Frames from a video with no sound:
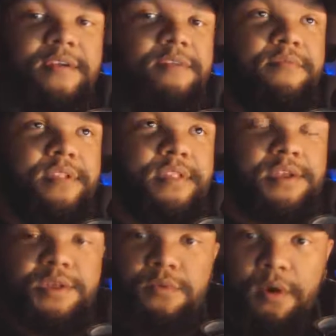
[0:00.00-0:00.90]
it was a
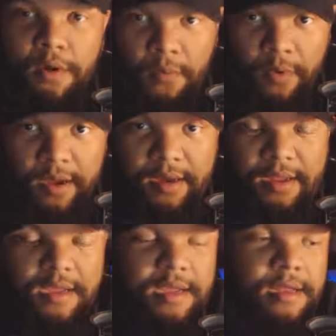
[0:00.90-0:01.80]

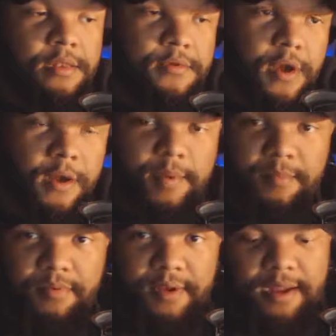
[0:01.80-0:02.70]
2-on-1. Luke Harper
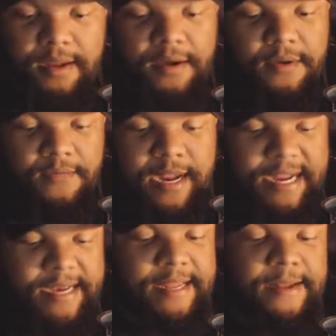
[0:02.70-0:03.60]
and Bray on
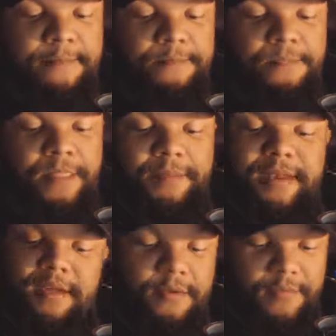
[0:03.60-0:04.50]
Randy. I
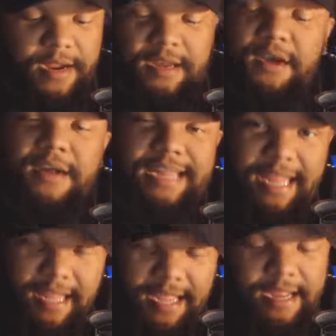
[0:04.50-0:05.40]
mean, not on Randy, on
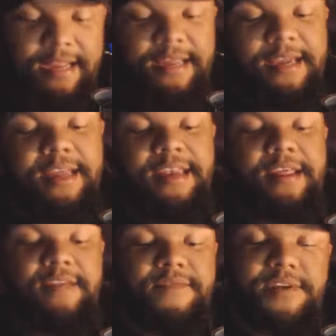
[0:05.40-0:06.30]
Kane. And
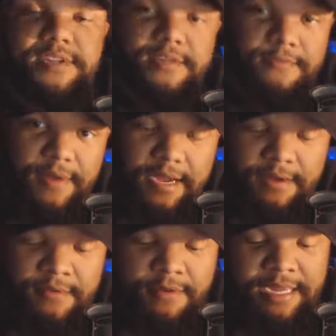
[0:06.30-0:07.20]
then eventually
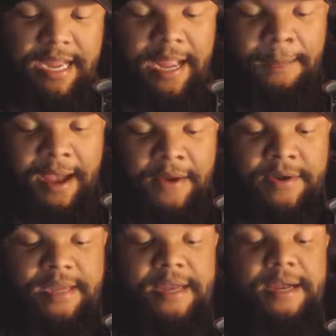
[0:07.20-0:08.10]
Randy Orton came
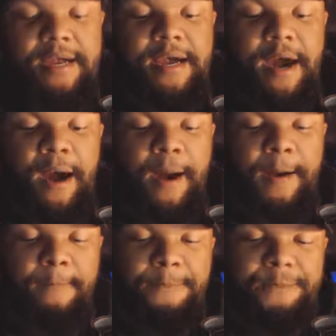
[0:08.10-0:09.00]
out,
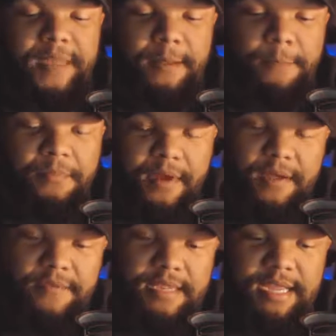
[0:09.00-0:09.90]
and
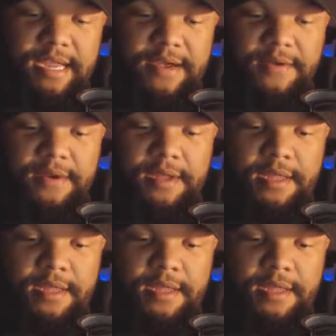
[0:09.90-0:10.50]
Bray was down